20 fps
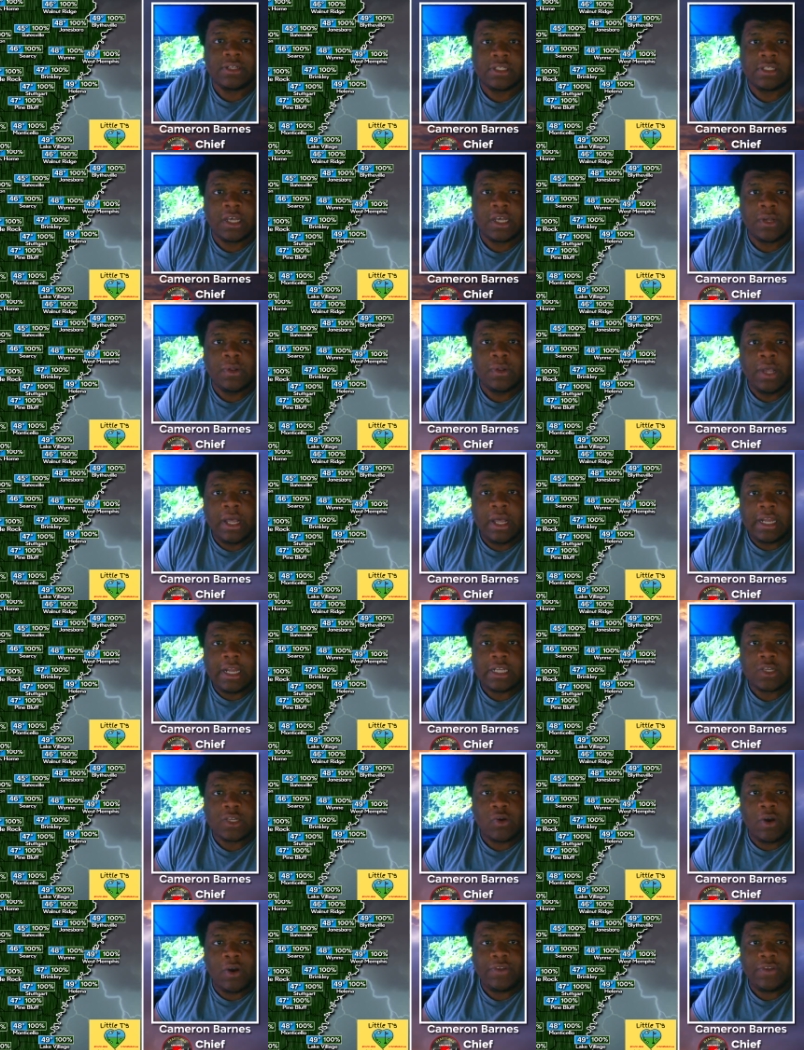So let's
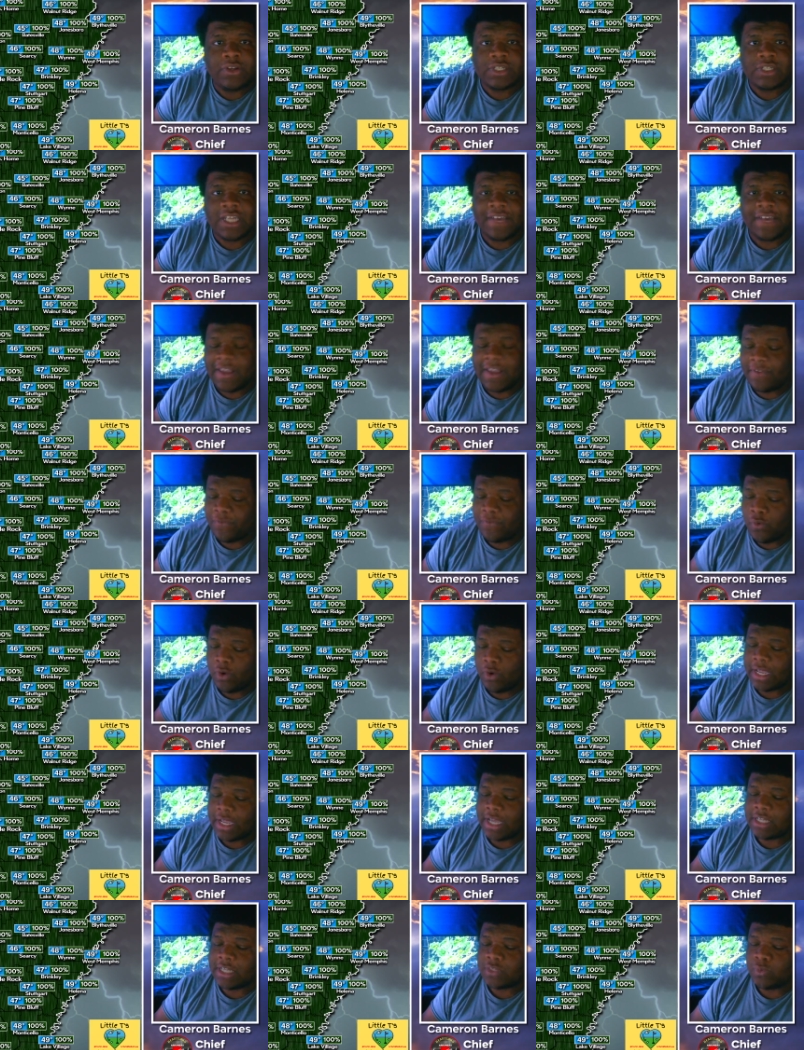go over your 7-day
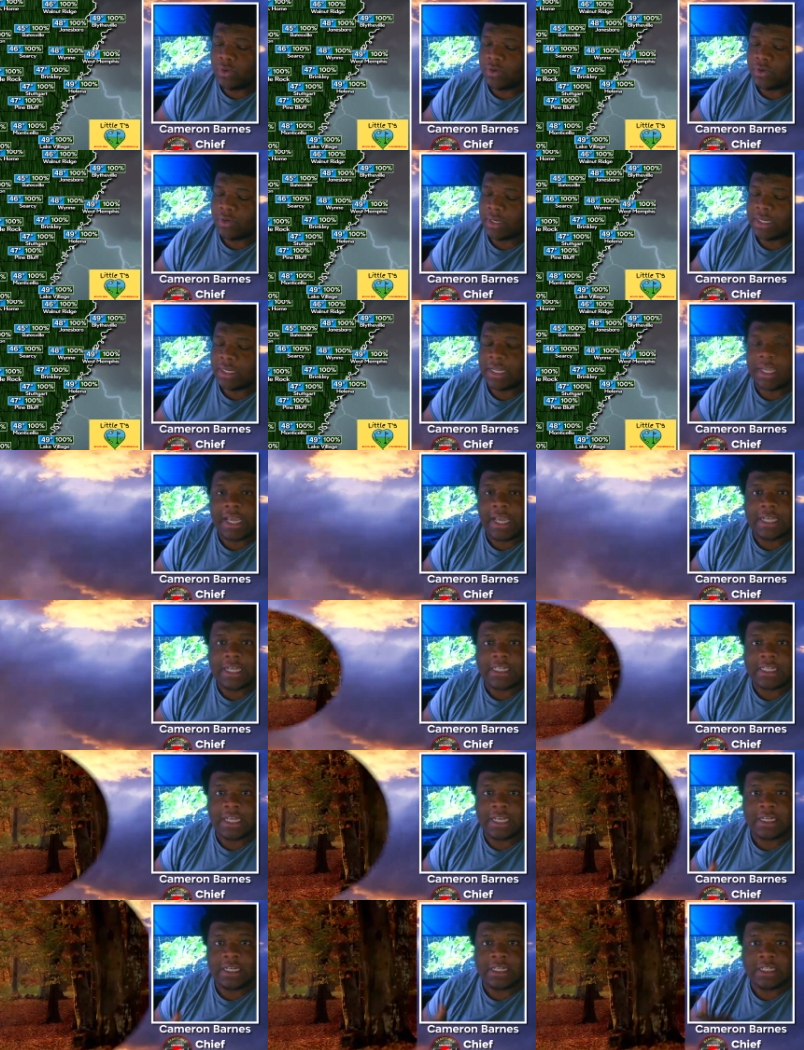forecast real quickly, guys,
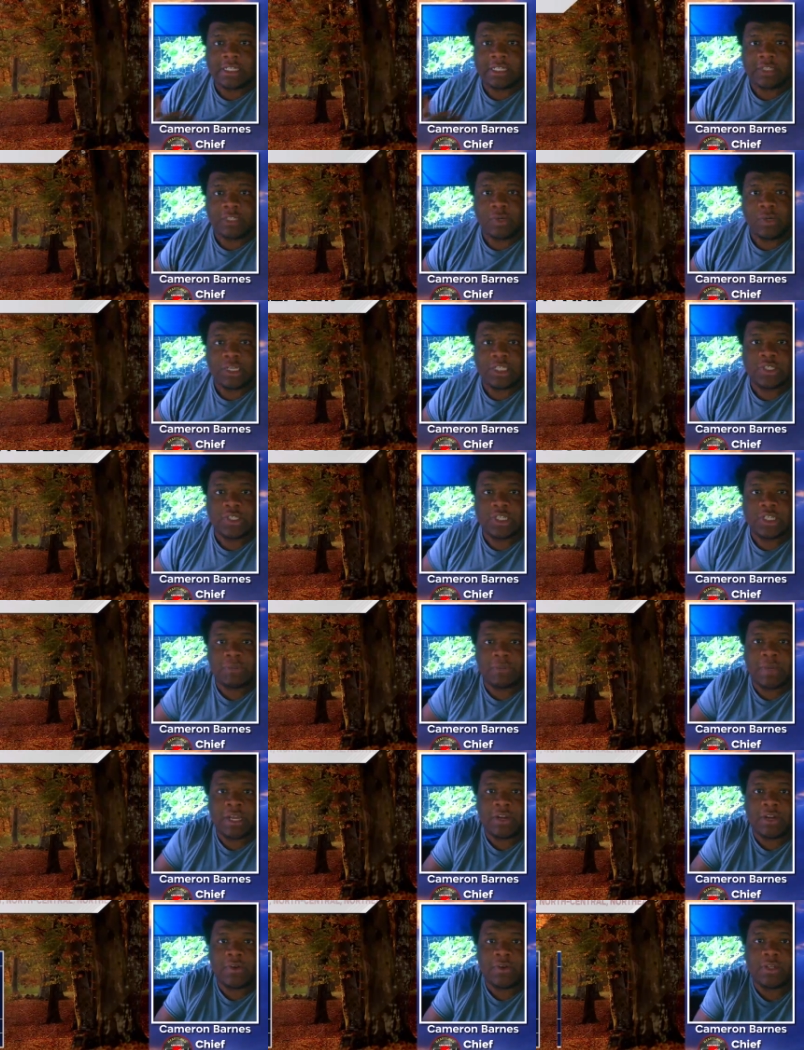and this is what to
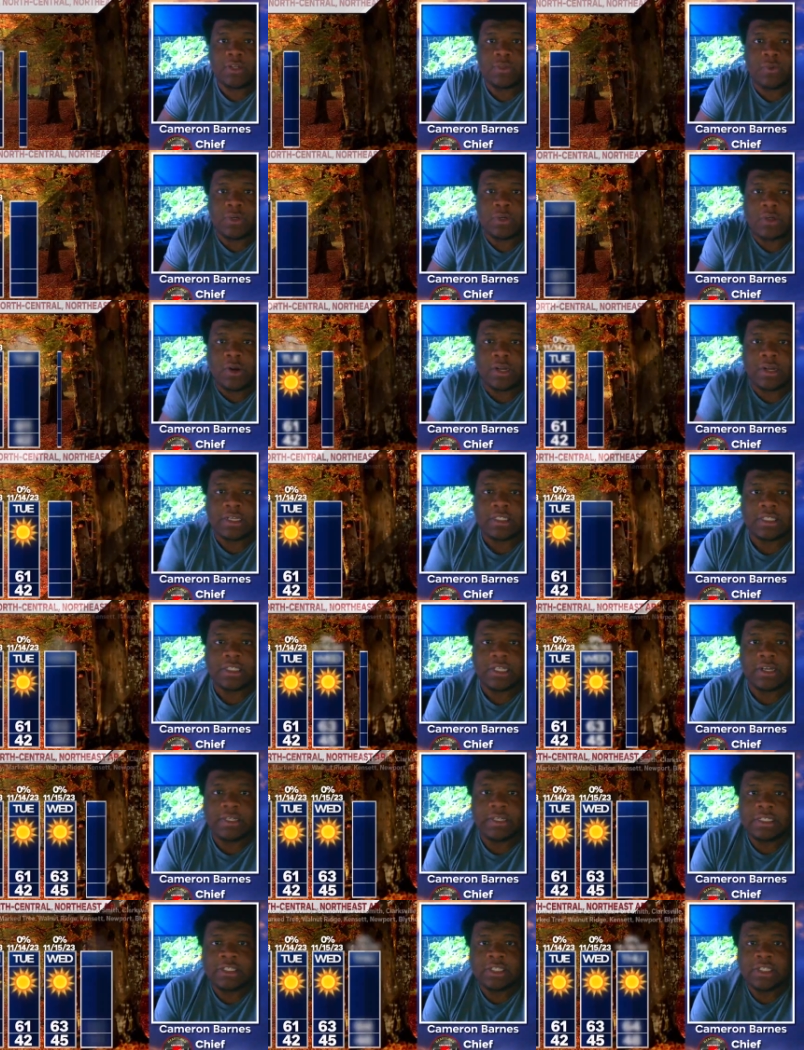expect across North Arkansas here.